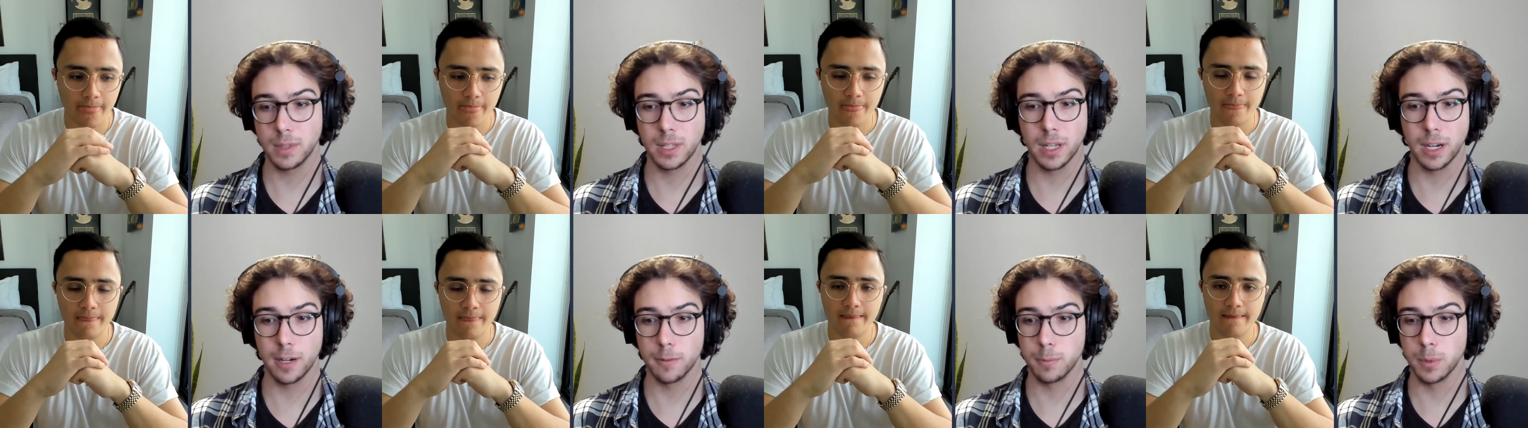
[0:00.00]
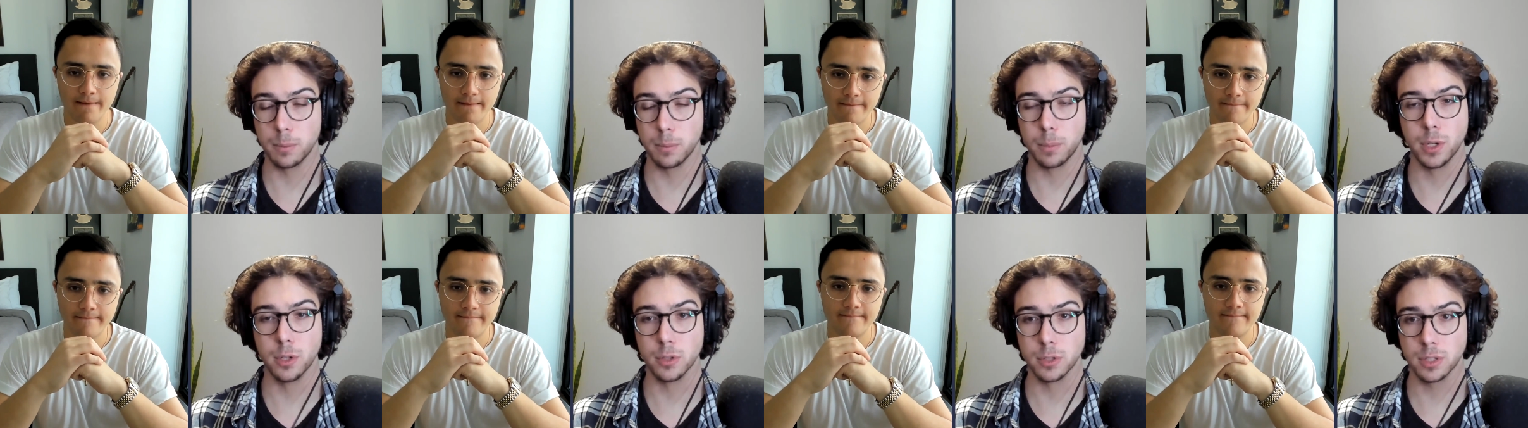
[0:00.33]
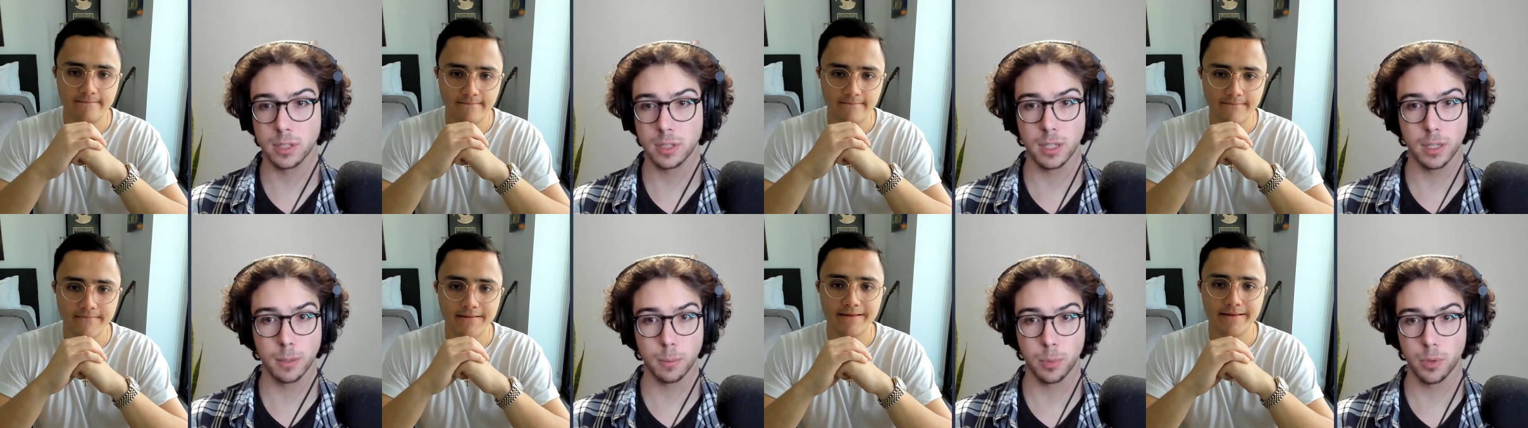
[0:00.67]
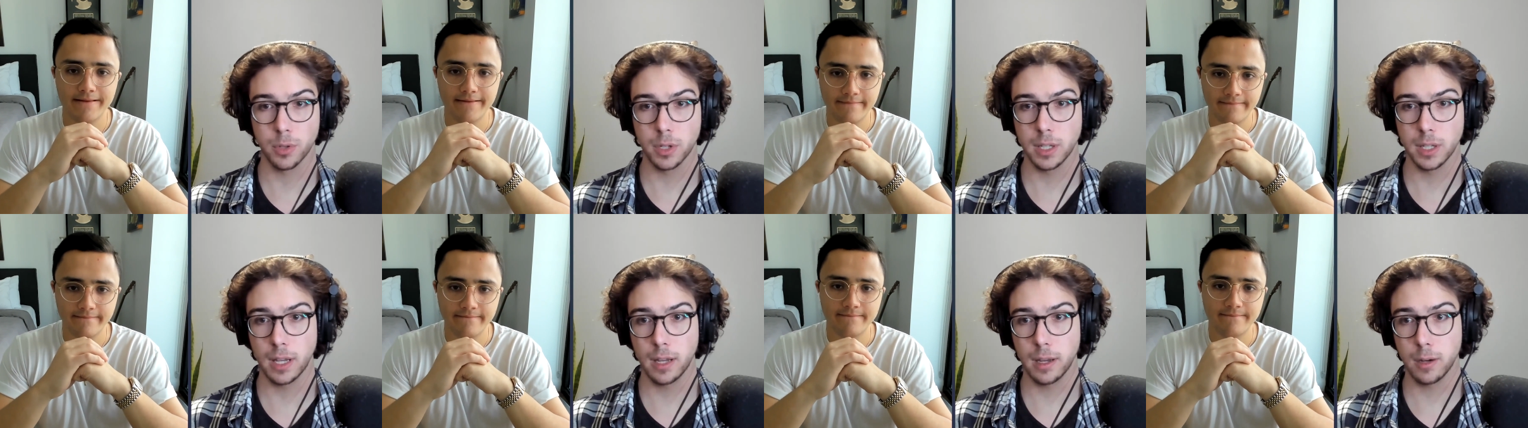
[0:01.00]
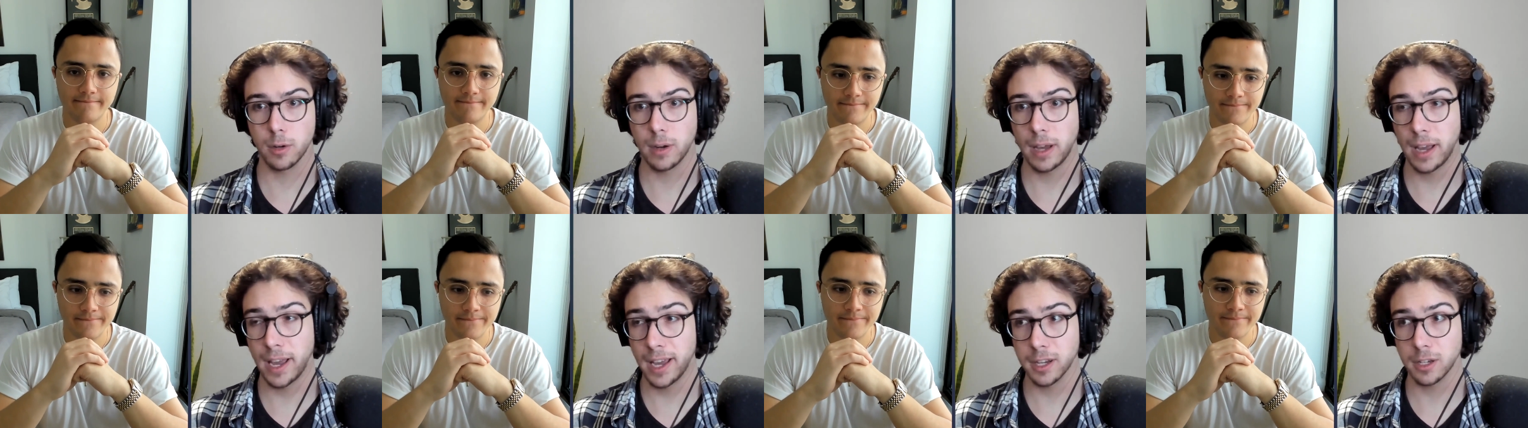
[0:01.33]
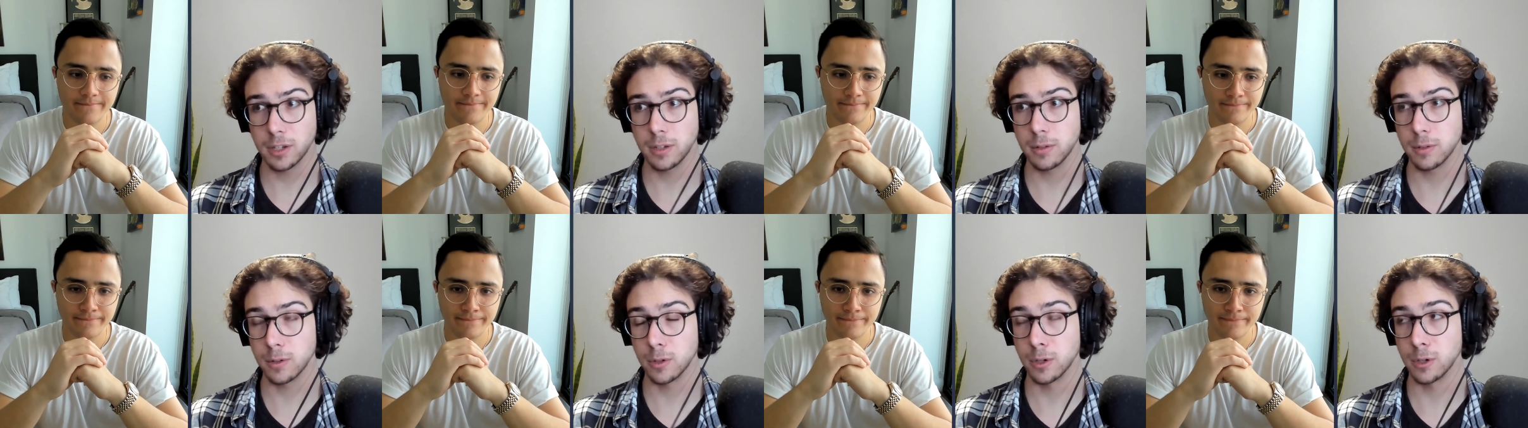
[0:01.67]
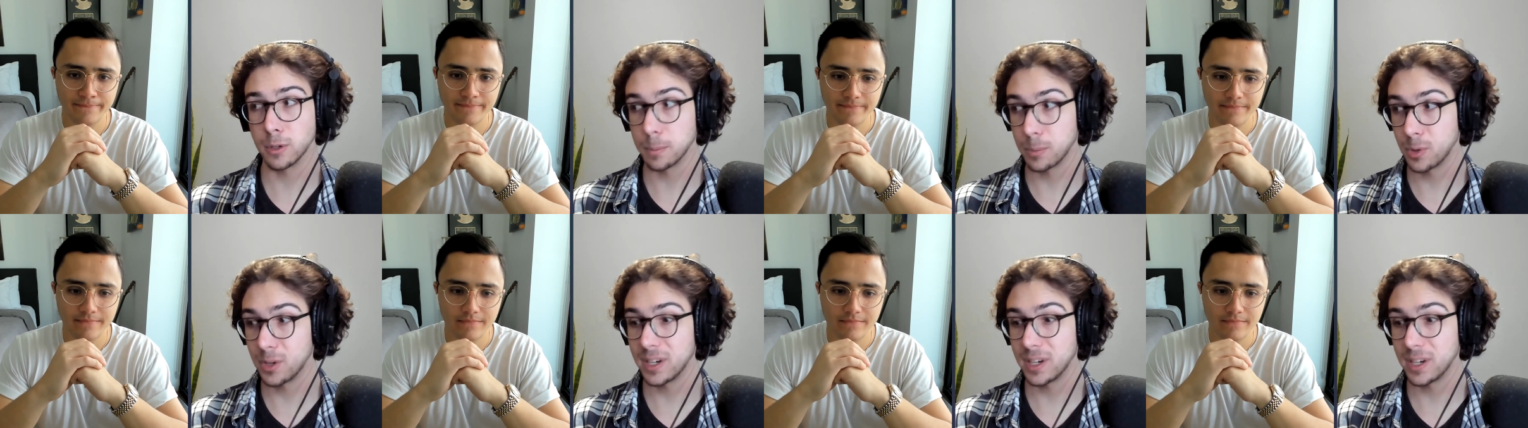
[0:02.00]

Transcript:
Speaker 1: that I've been posting pretty ac or